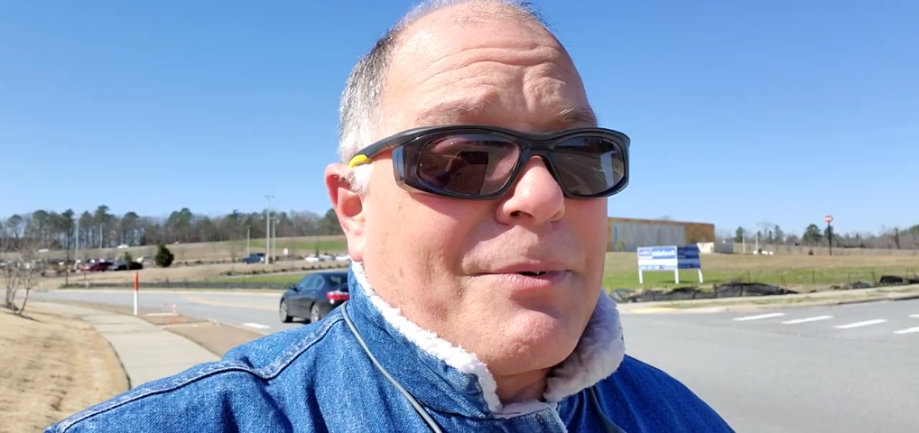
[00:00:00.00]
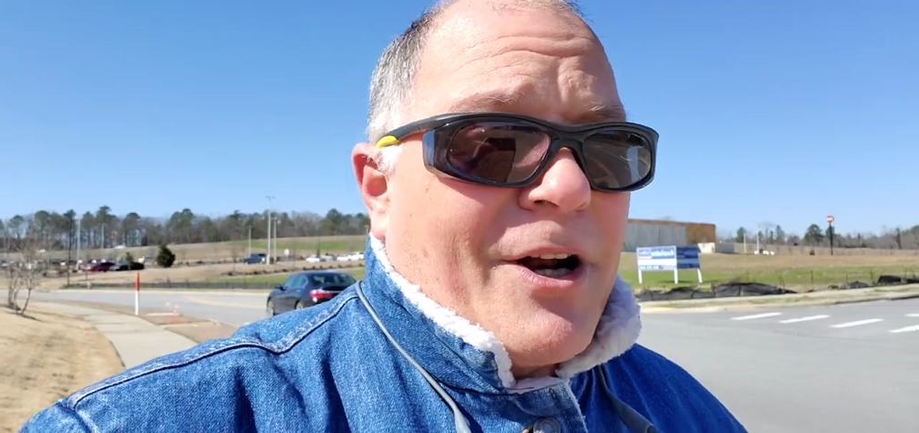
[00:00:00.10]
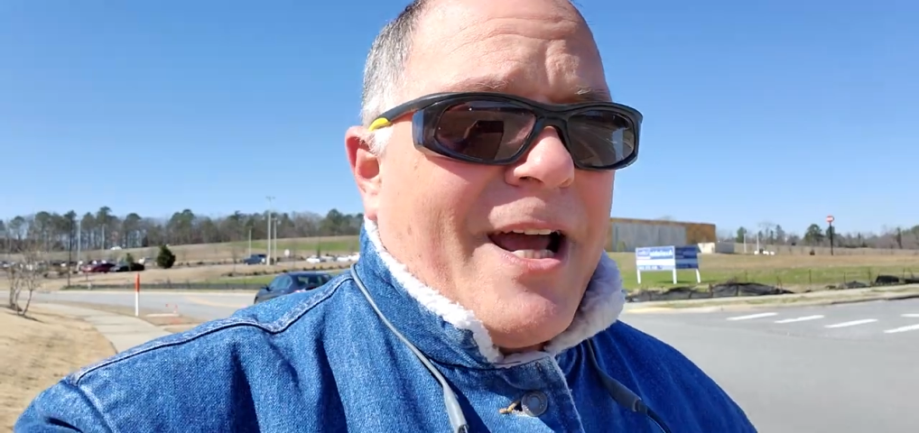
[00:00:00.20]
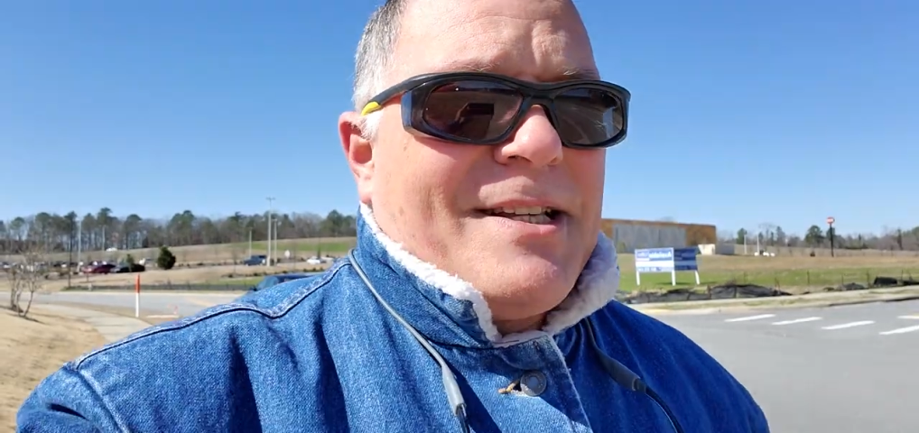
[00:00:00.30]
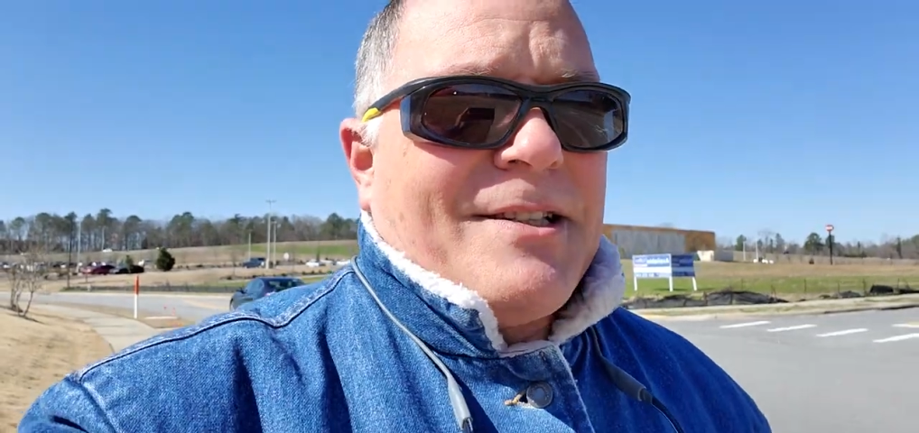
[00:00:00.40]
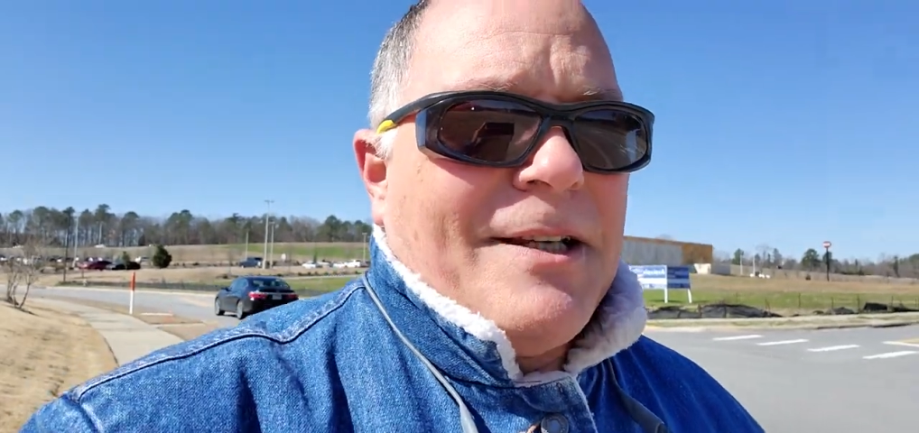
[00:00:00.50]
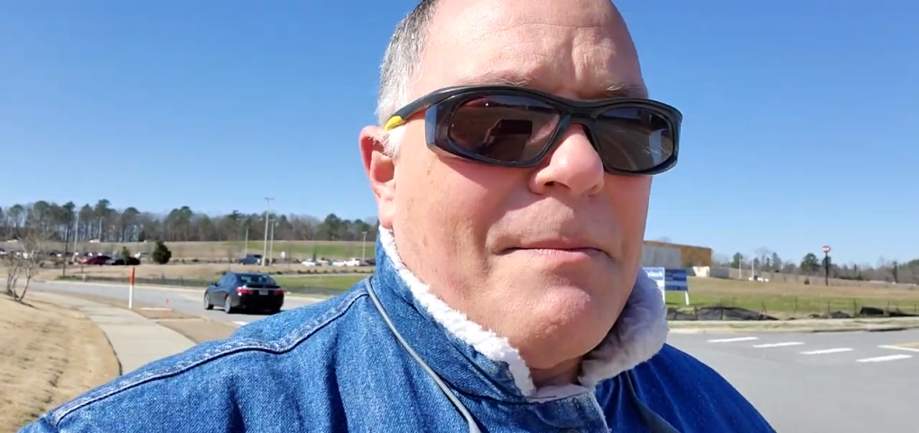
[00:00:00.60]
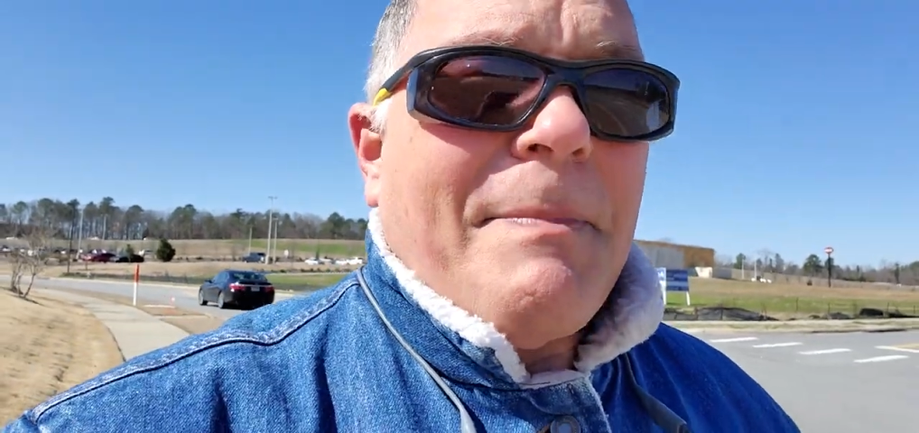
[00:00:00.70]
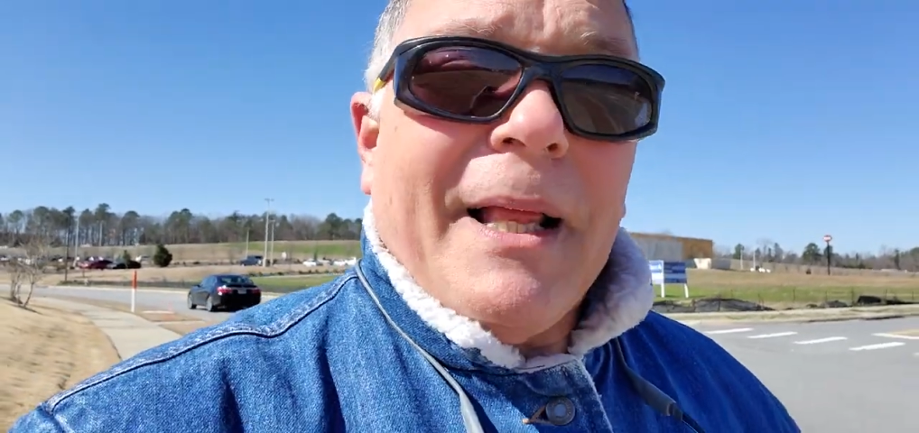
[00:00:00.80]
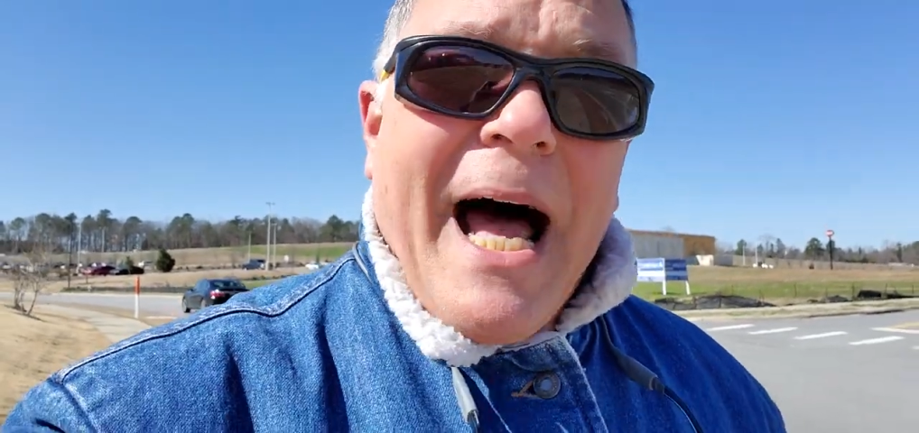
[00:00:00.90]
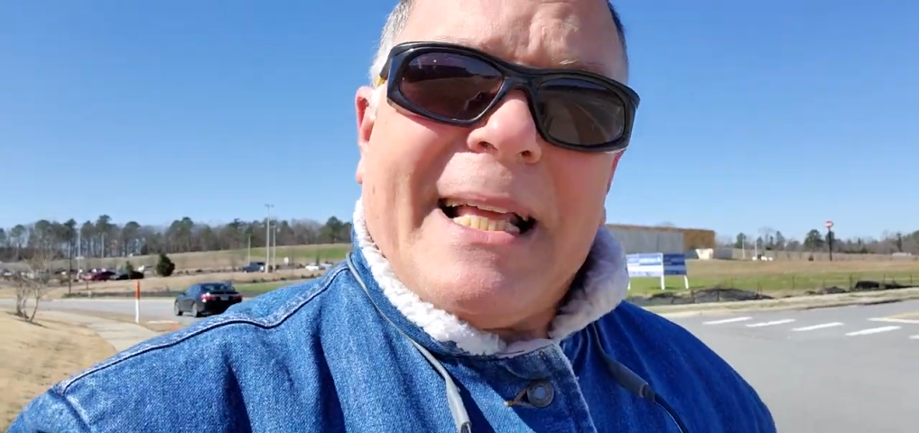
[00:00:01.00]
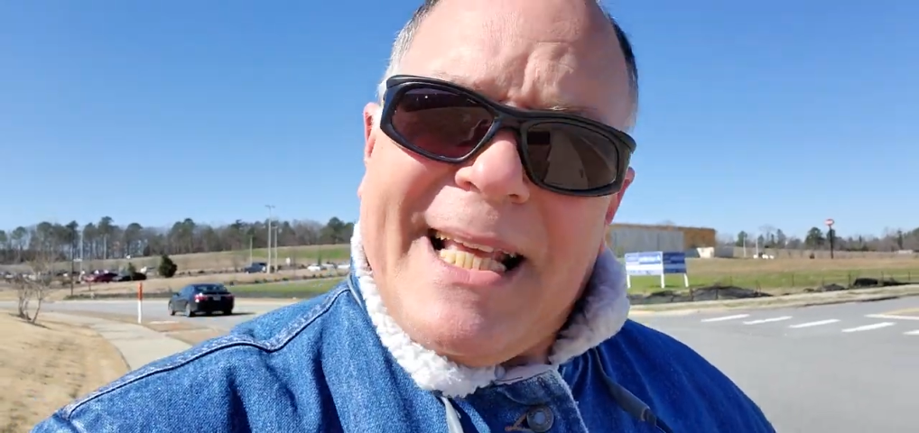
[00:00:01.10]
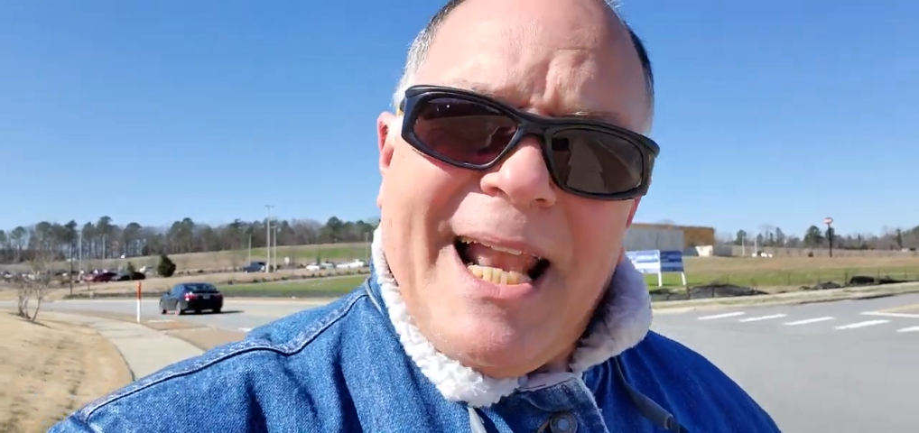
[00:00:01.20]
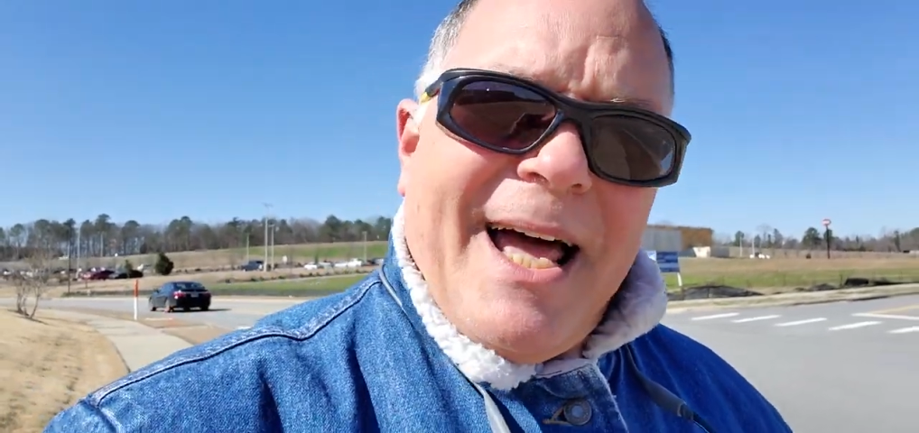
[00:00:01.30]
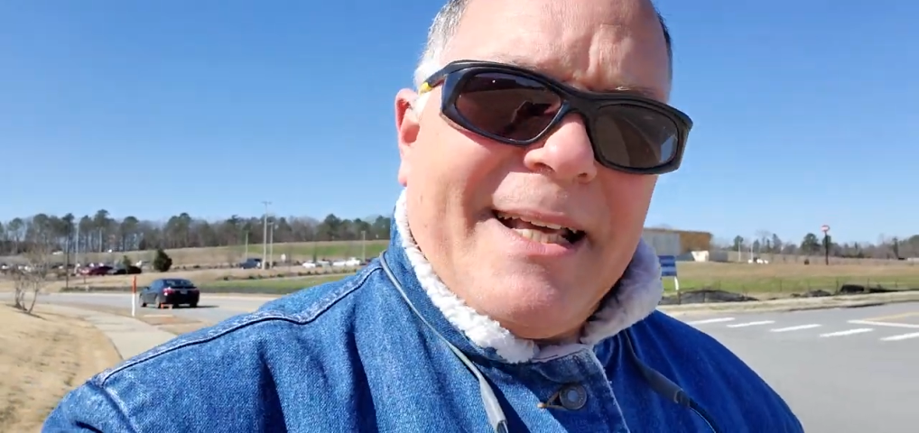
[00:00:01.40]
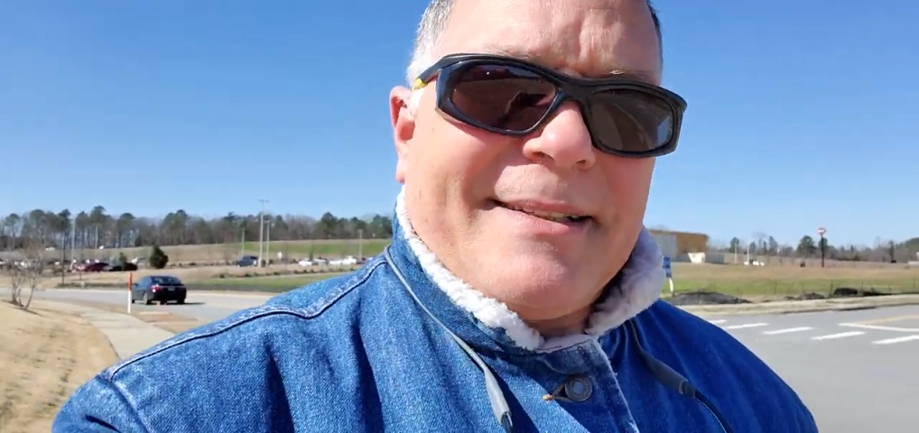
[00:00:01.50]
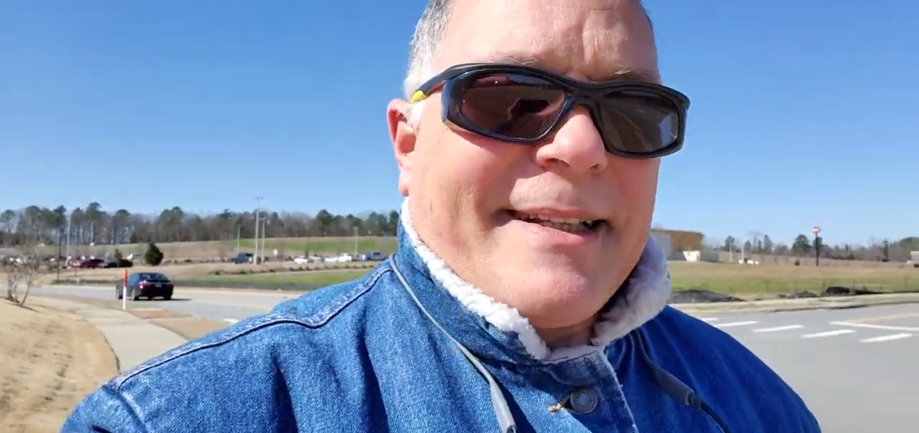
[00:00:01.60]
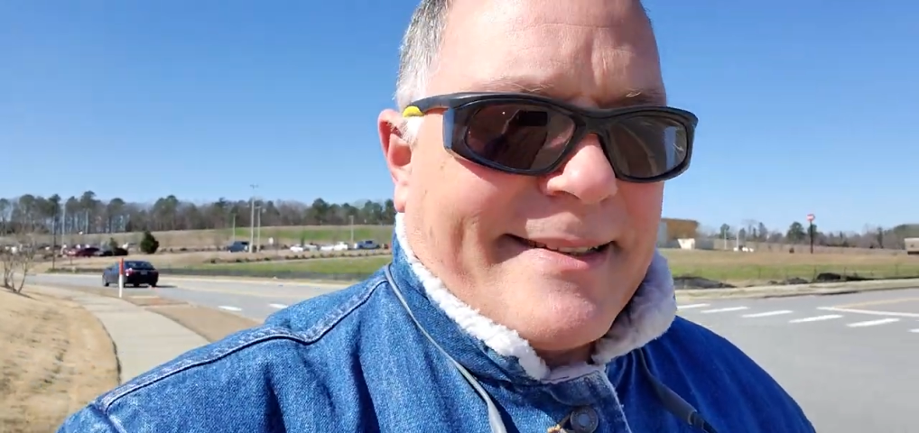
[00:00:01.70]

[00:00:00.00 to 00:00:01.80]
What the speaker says: crazy, but analyze the